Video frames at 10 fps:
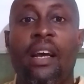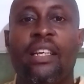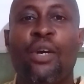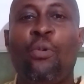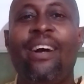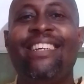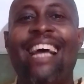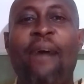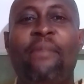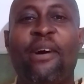The word
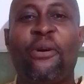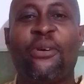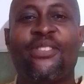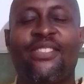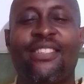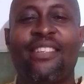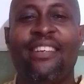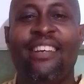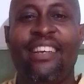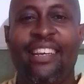abacus
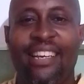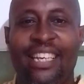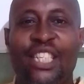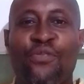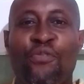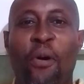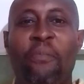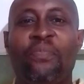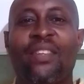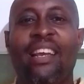is from
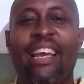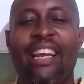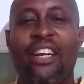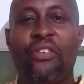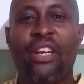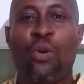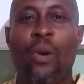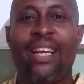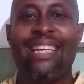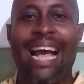a Greek
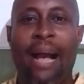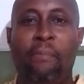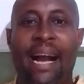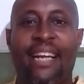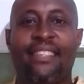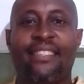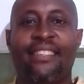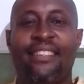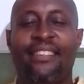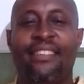word
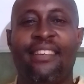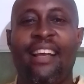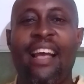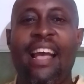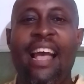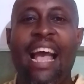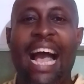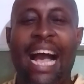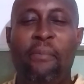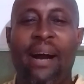abax.
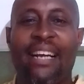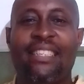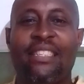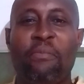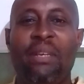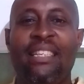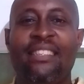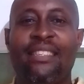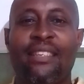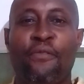Abax
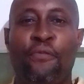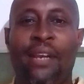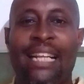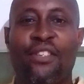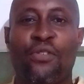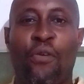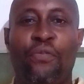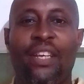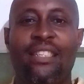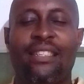means flat
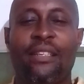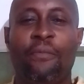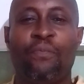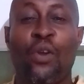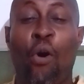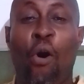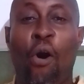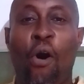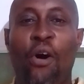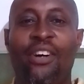surface
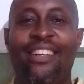or